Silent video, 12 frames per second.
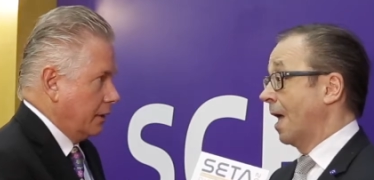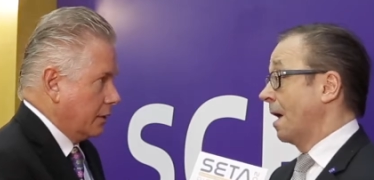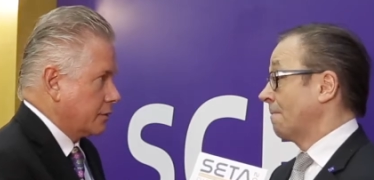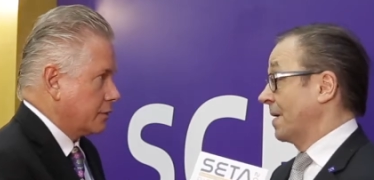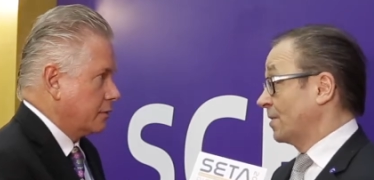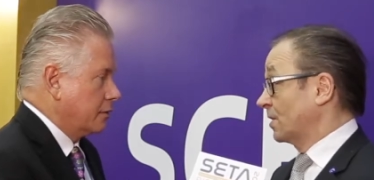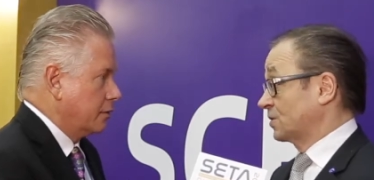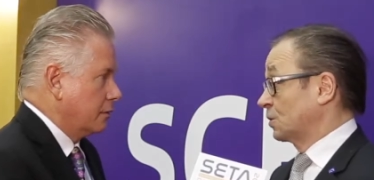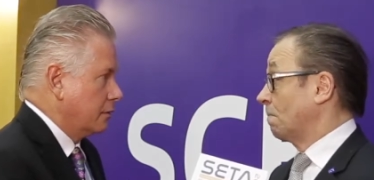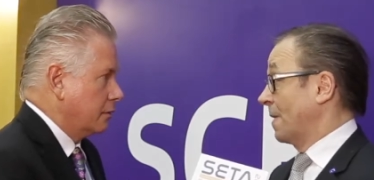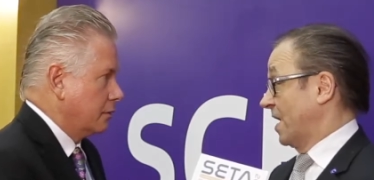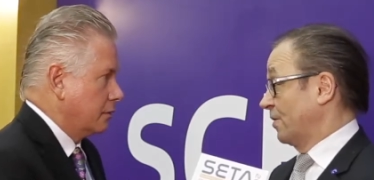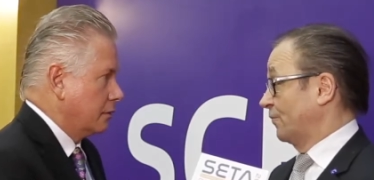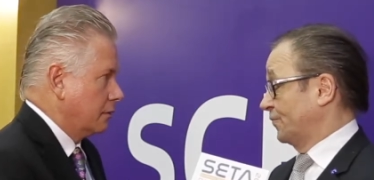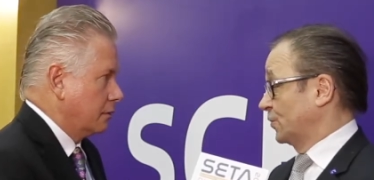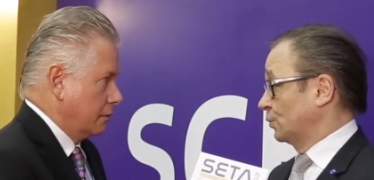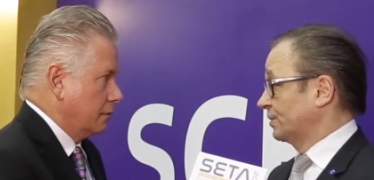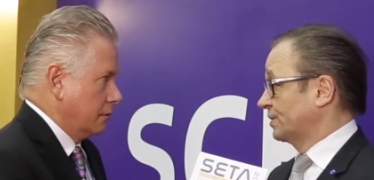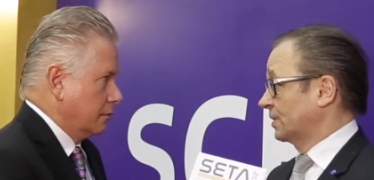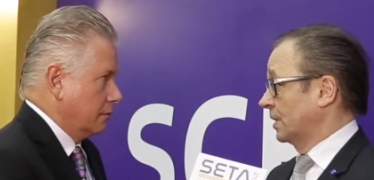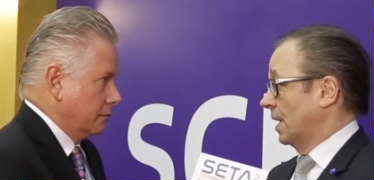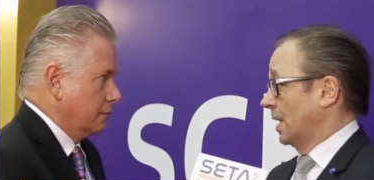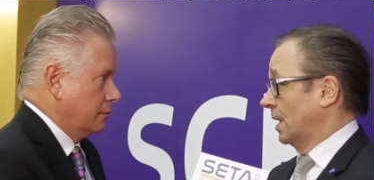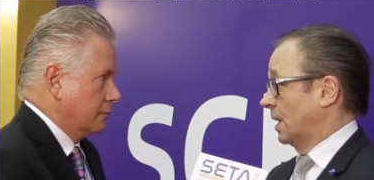Speaker 1: yes. maybe also biofuels,
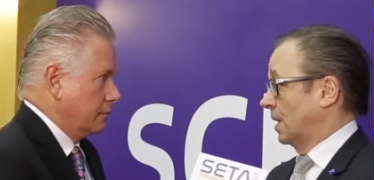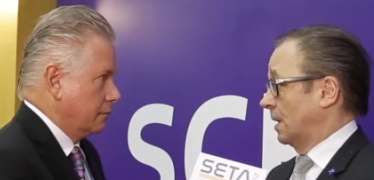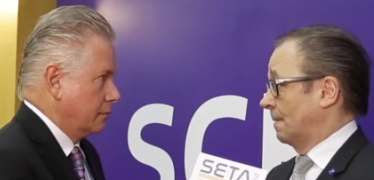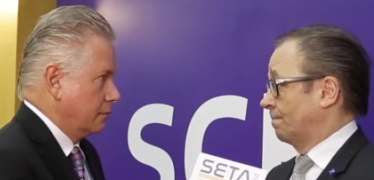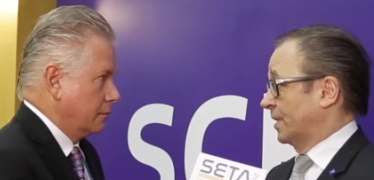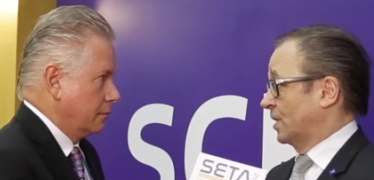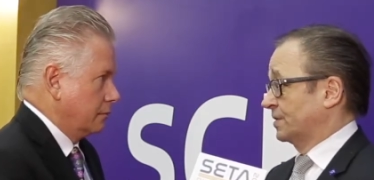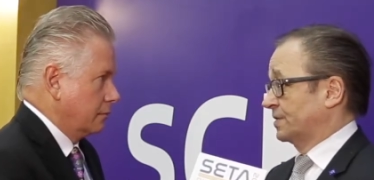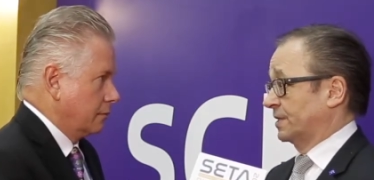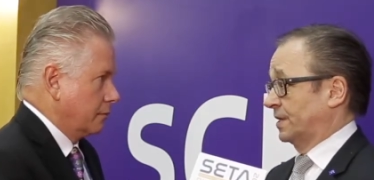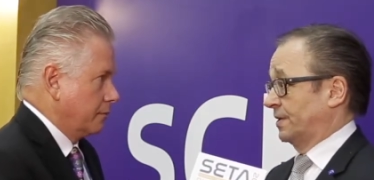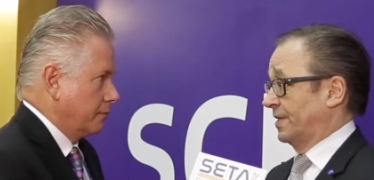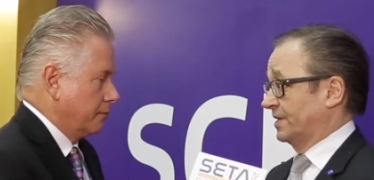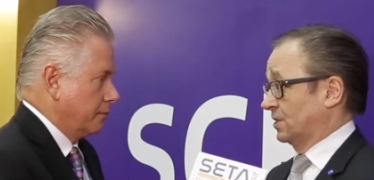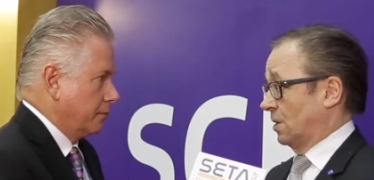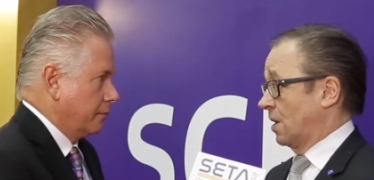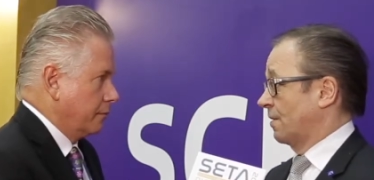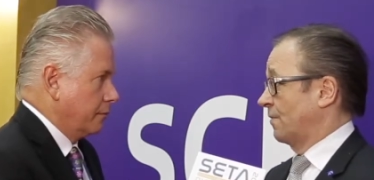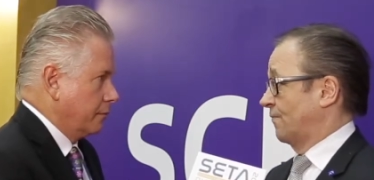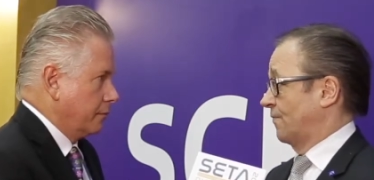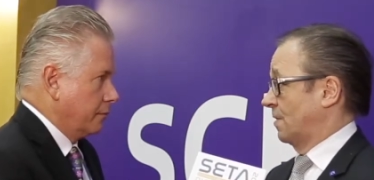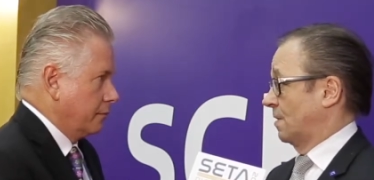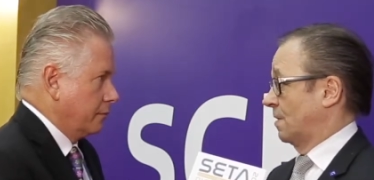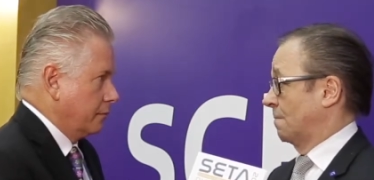um, because uh, there's a lot of
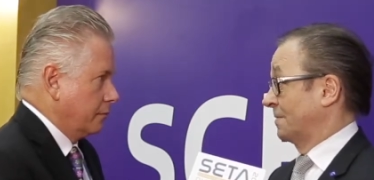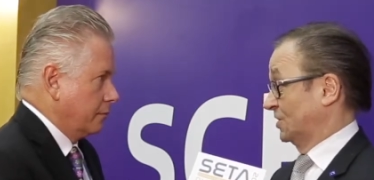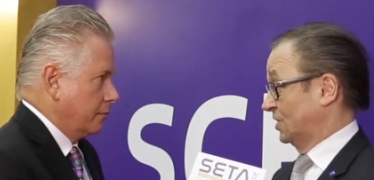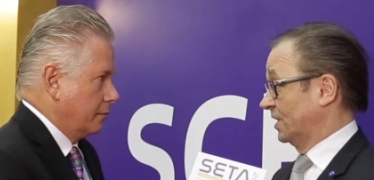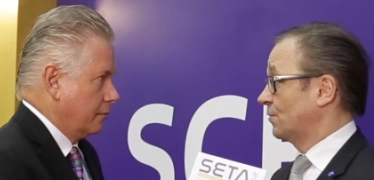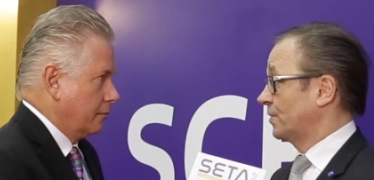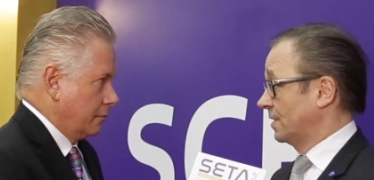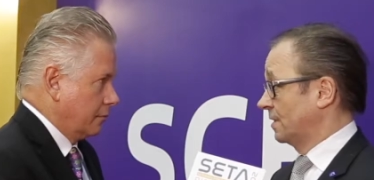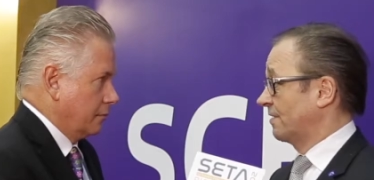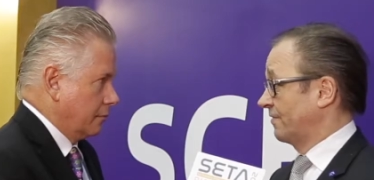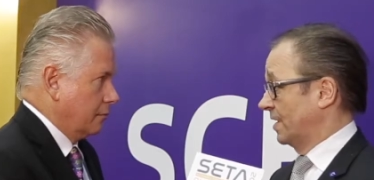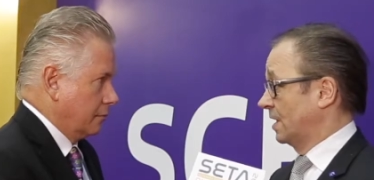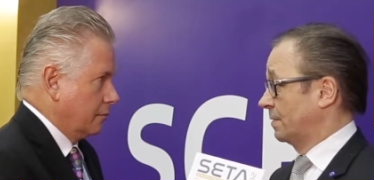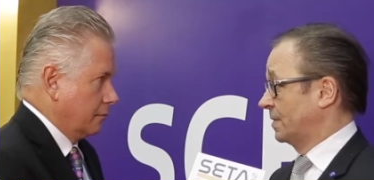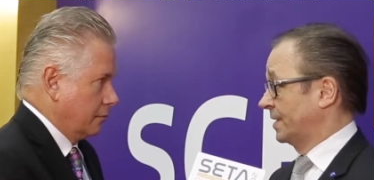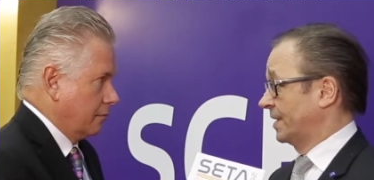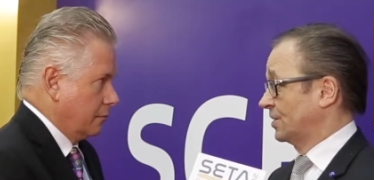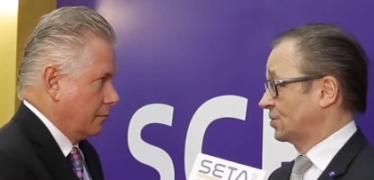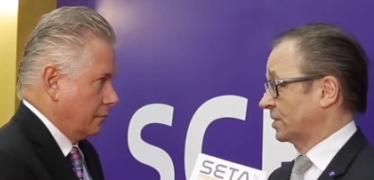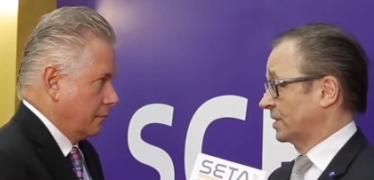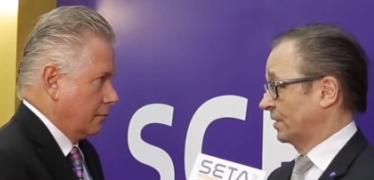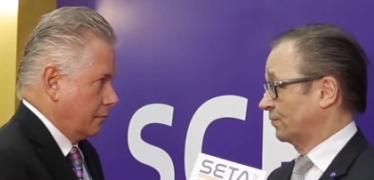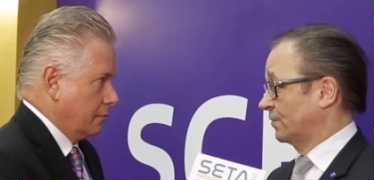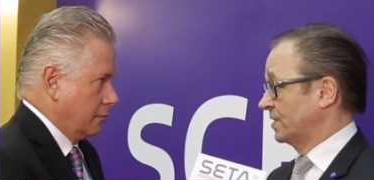uh, material available in Asian
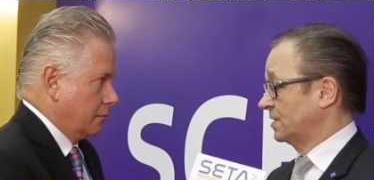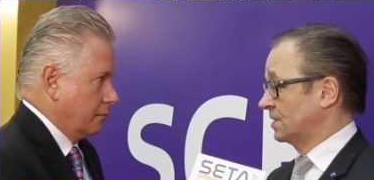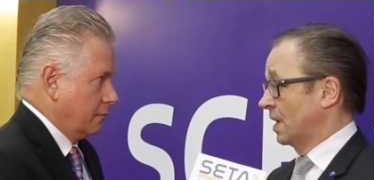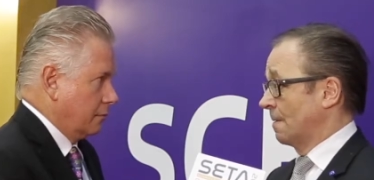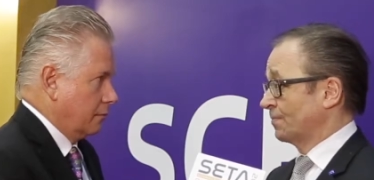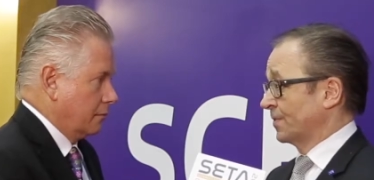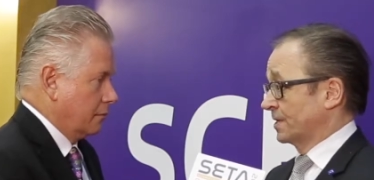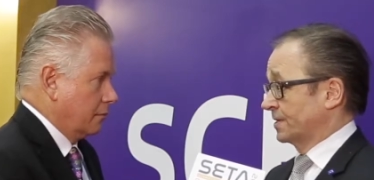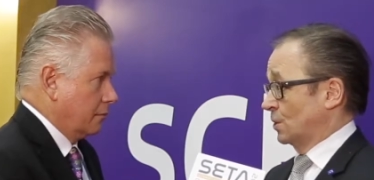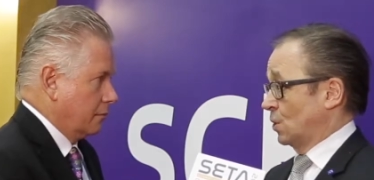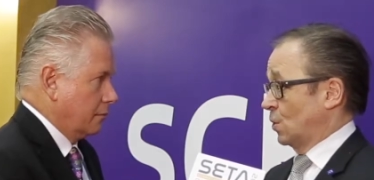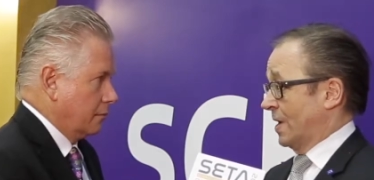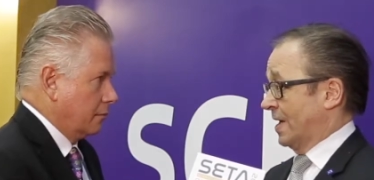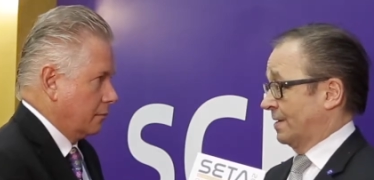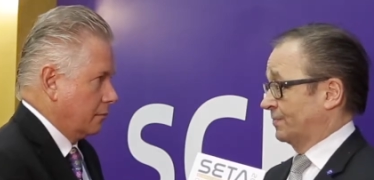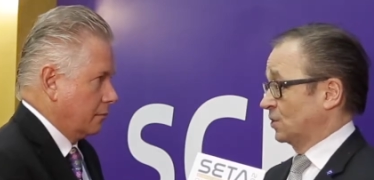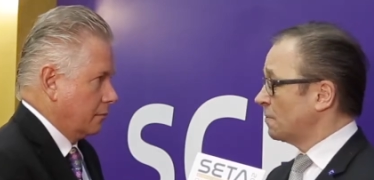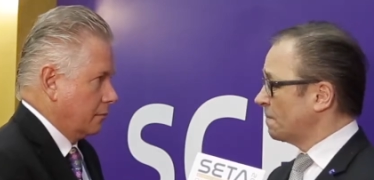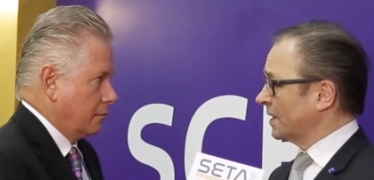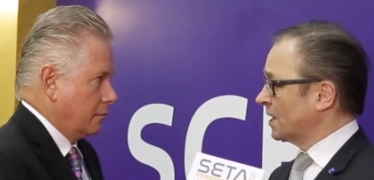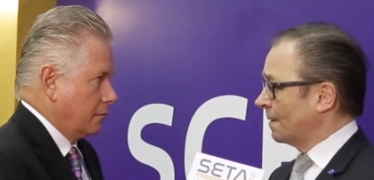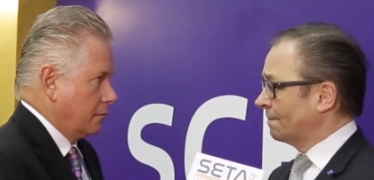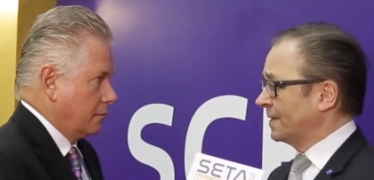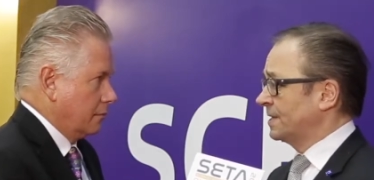countries. So um, European
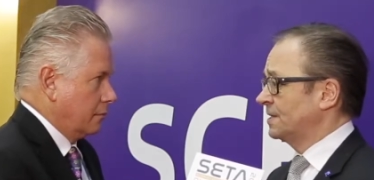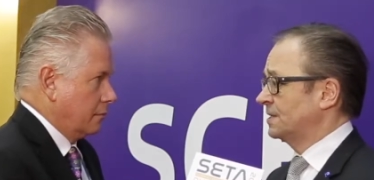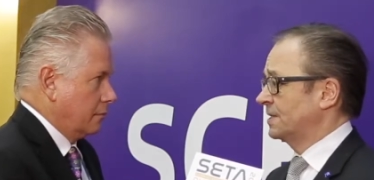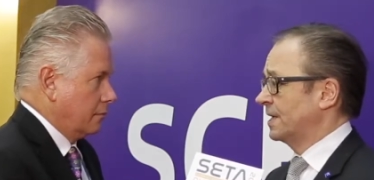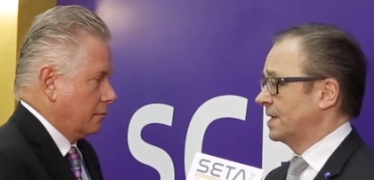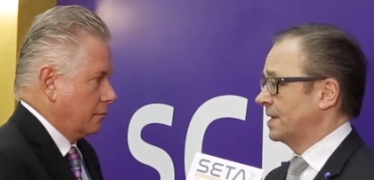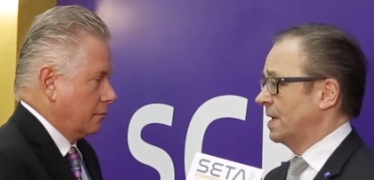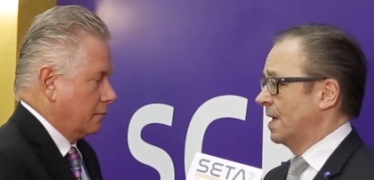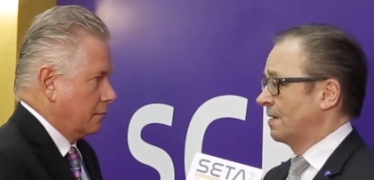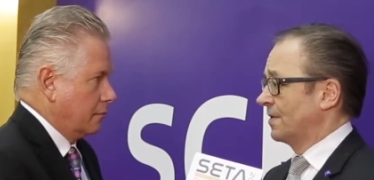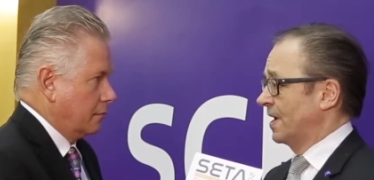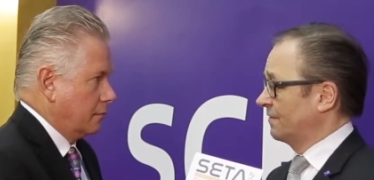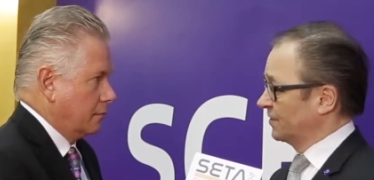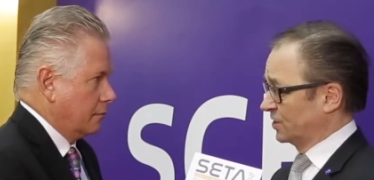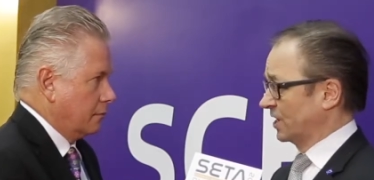companies, they, they have the